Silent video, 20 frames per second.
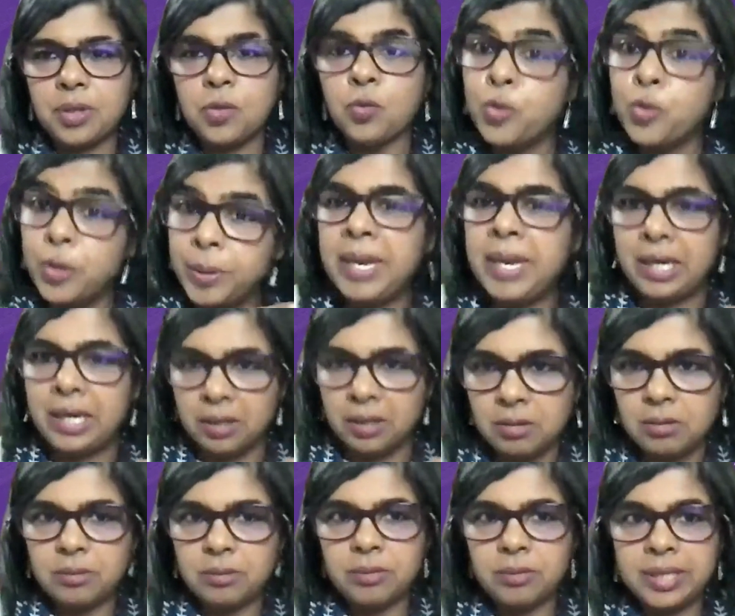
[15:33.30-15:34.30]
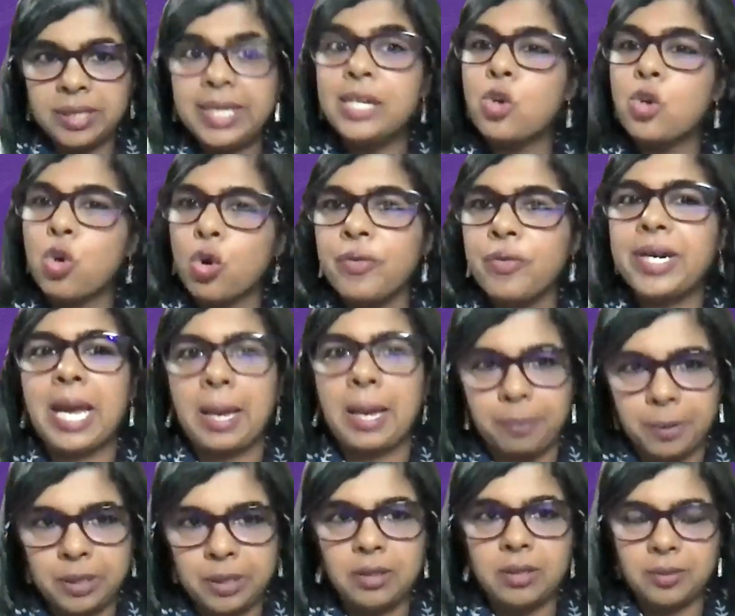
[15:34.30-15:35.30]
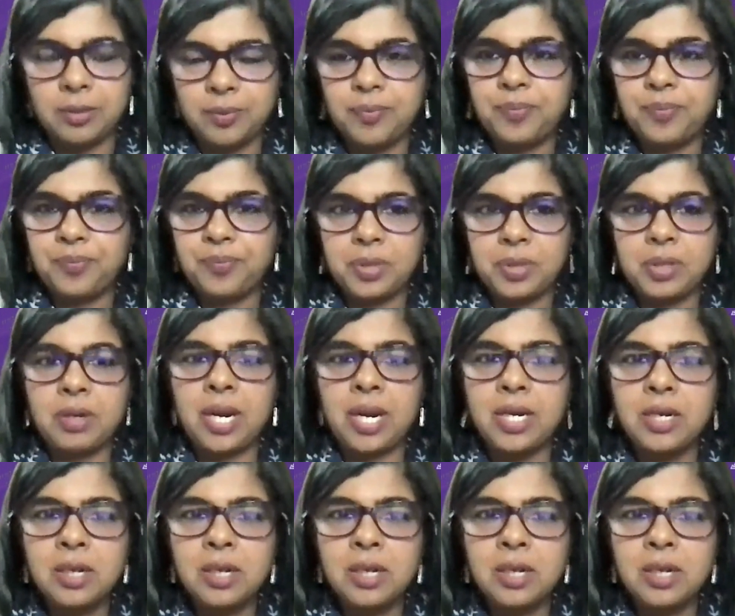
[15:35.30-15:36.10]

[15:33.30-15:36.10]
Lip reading: women till COVID happened, right?